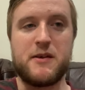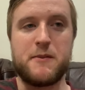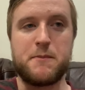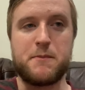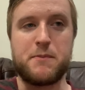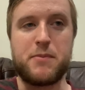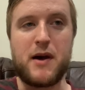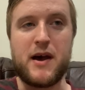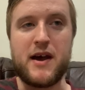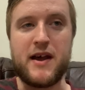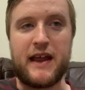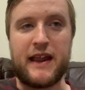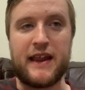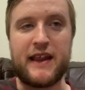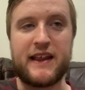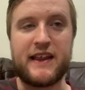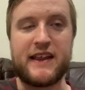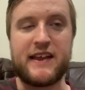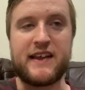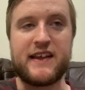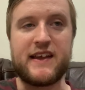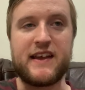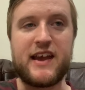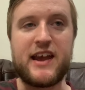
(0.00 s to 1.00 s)
But
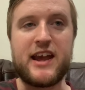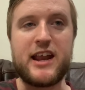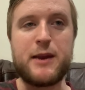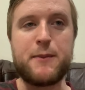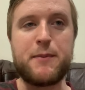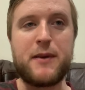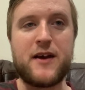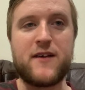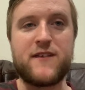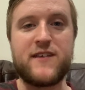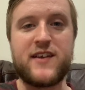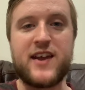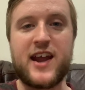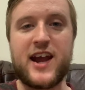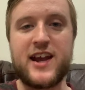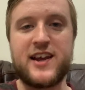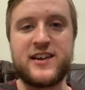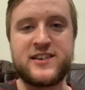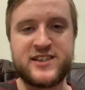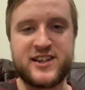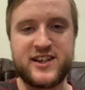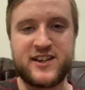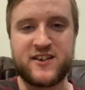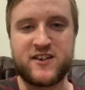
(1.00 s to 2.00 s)
in about the
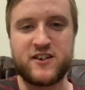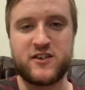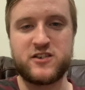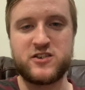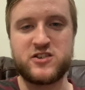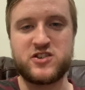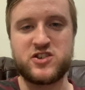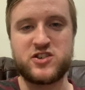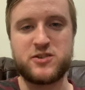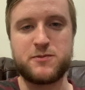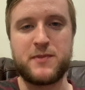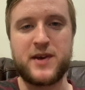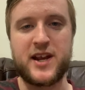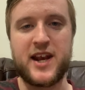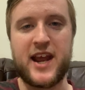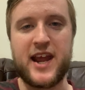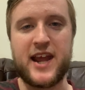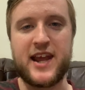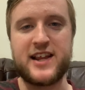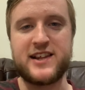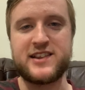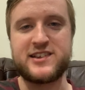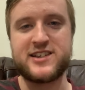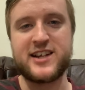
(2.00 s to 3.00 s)
81st
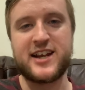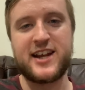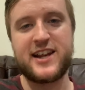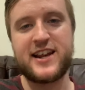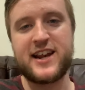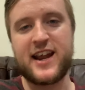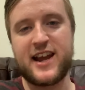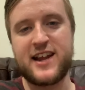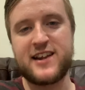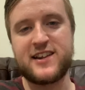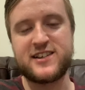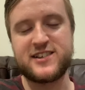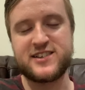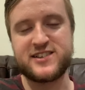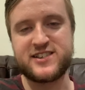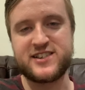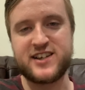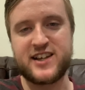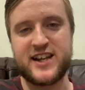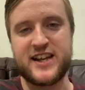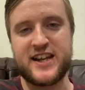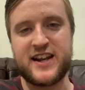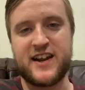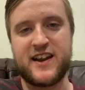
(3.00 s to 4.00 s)
minute, Dean
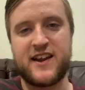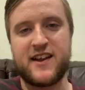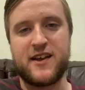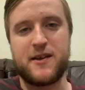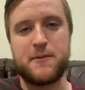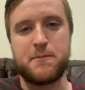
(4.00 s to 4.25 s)
Henderson,